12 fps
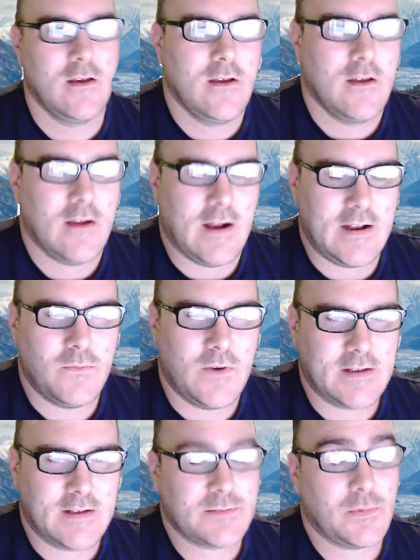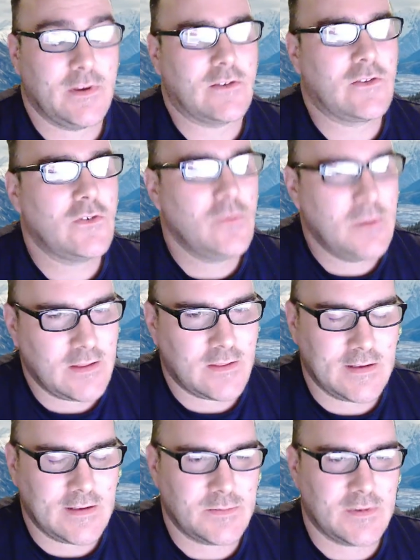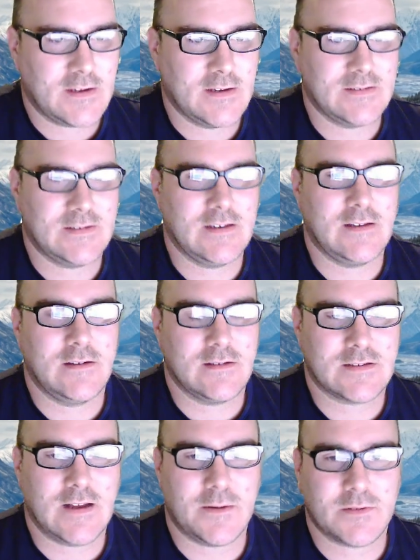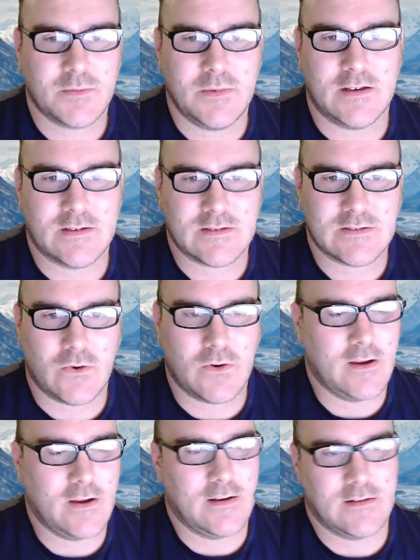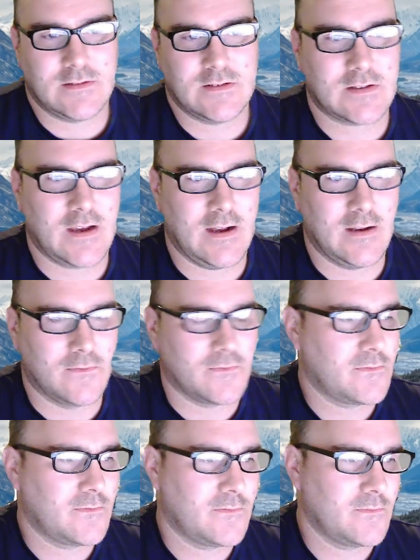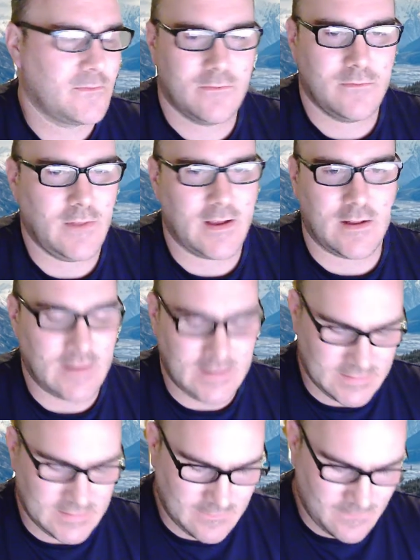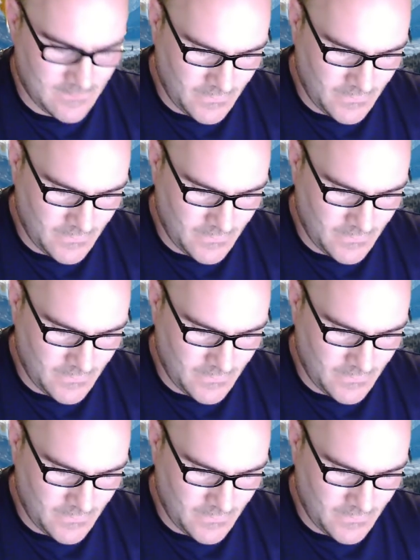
I didn't want to explain too many things, because then it stops being a story and it's just kind of like a lesson.